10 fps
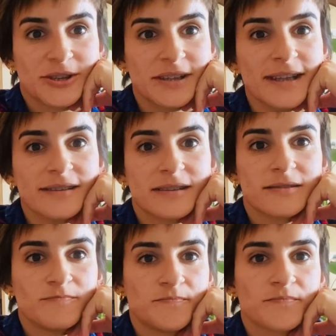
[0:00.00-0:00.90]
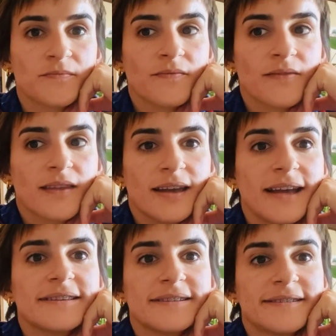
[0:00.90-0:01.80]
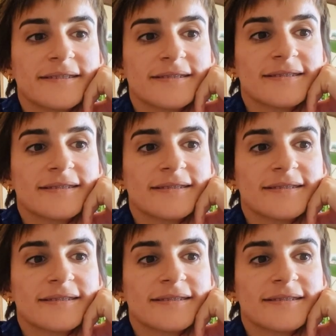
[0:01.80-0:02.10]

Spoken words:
right? And it is